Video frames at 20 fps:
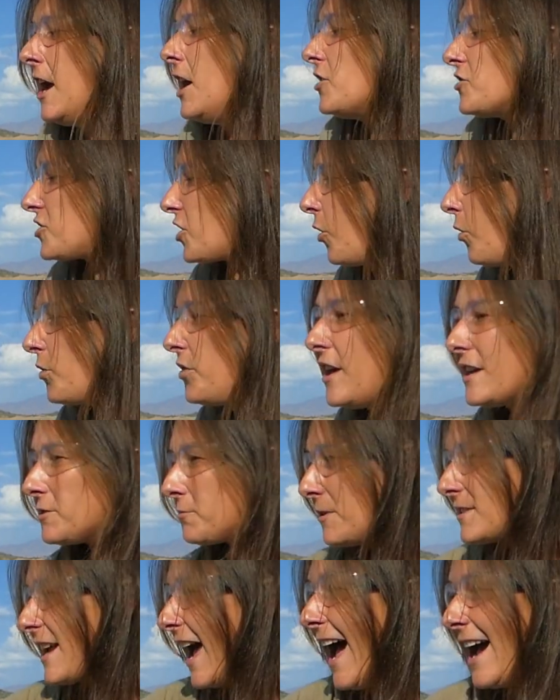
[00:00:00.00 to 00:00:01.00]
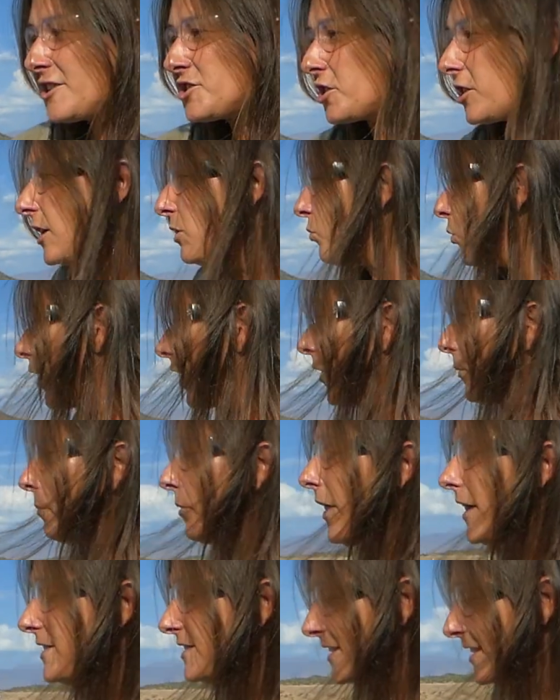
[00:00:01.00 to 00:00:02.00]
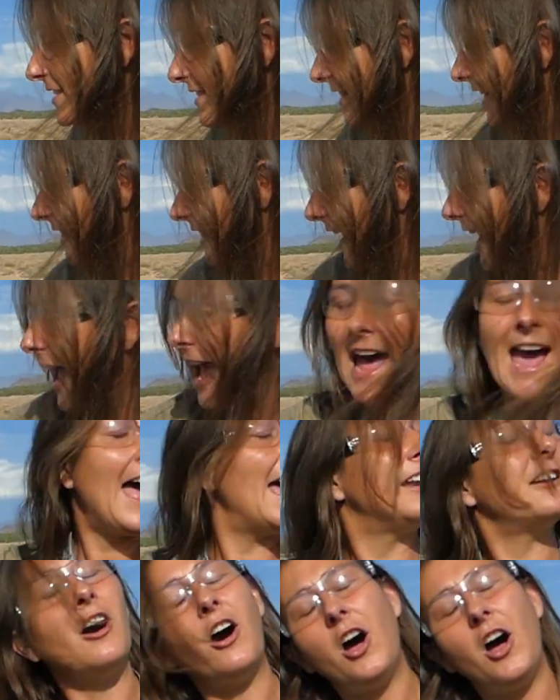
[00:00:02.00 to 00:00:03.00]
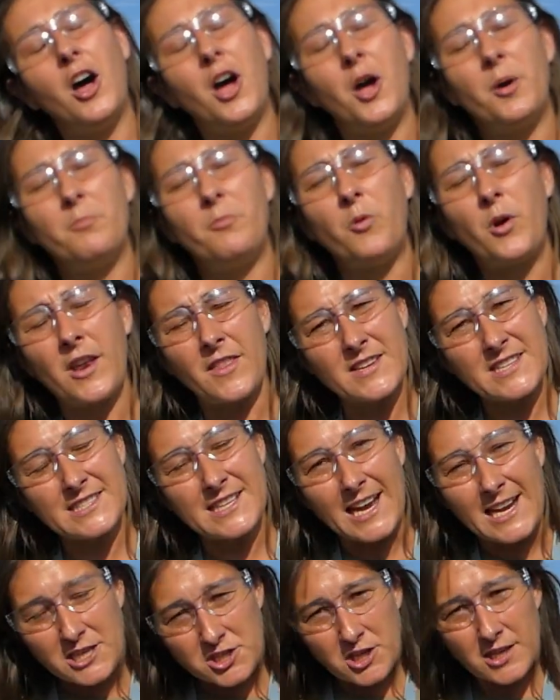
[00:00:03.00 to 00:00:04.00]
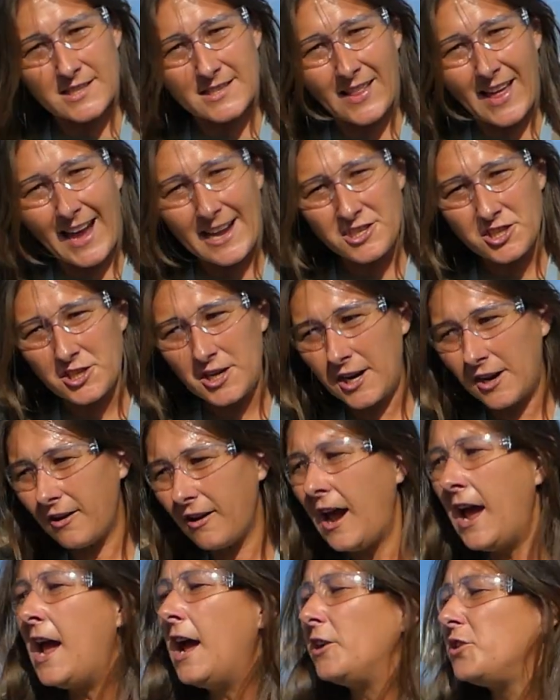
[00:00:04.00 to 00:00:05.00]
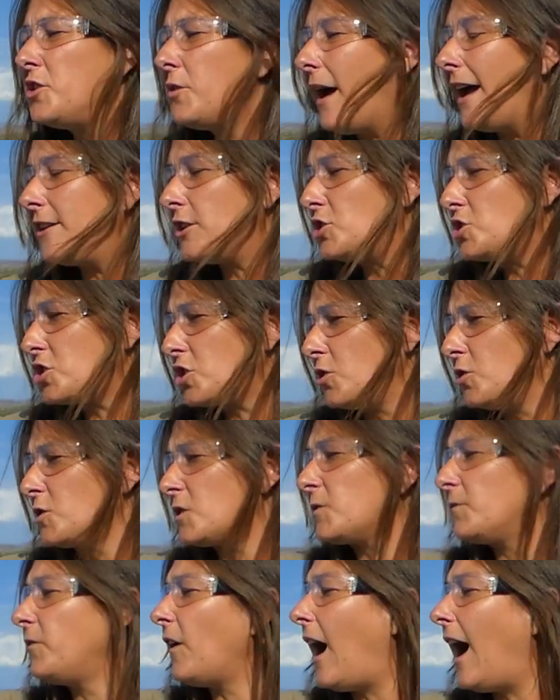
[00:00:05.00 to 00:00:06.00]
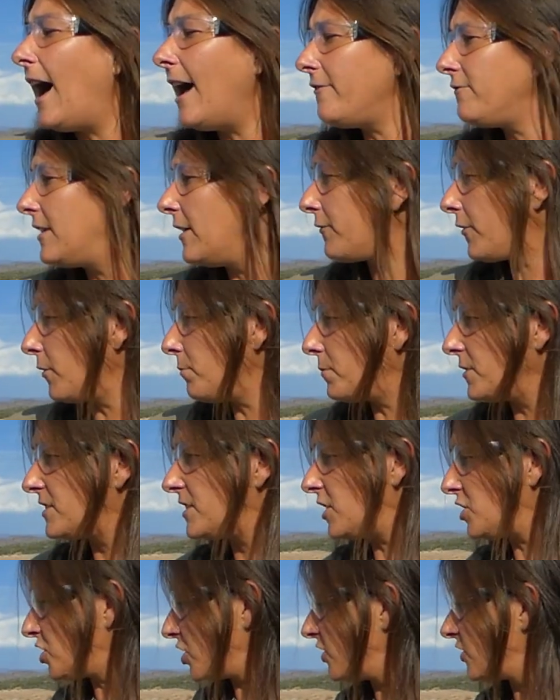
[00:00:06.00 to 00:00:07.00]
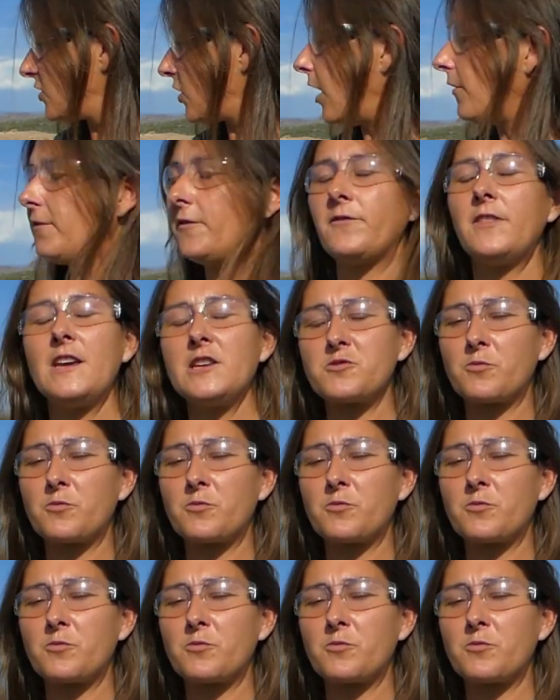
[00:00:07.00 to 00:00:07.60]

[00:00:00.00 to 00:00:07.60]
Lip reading: So this was actually one of the places that they had one of the stages last year. You had to choose 5 different positions off of these